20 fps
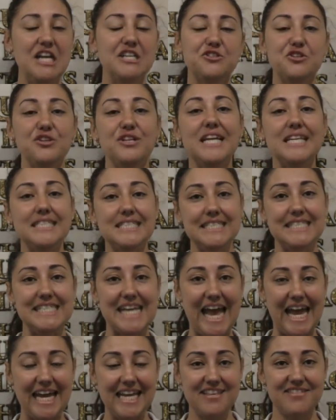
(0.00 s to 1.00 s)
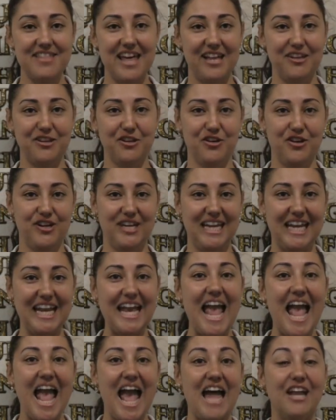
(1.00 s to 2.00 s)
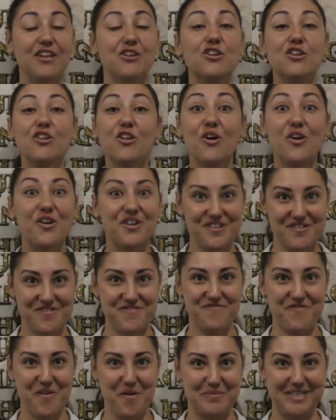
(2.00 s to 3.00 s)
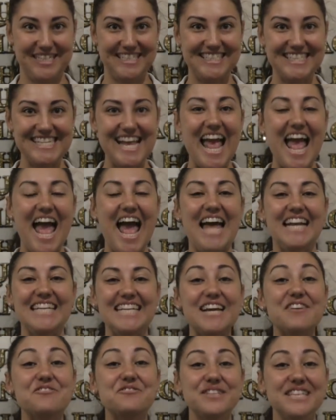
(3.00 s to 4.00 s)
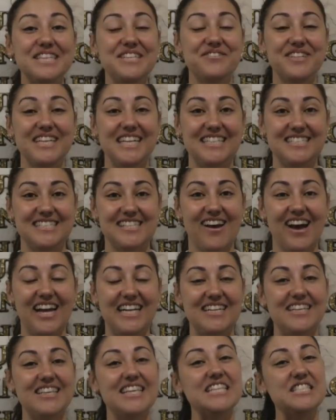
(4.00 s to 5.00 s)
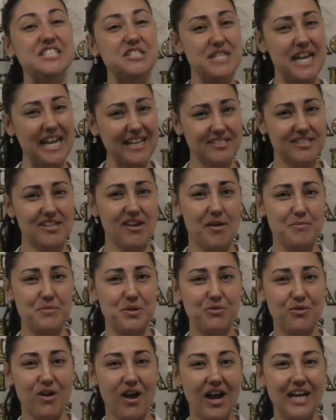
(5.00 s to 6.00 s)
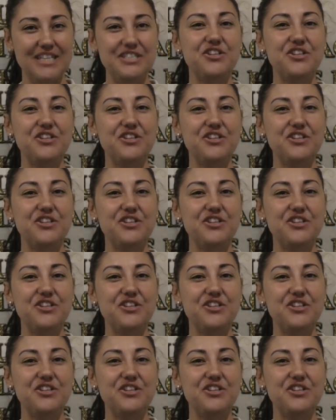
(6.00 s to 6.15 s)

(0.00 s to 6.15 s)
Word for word: So you need to take that learning and learn from it and get really, really excited that next time you ride,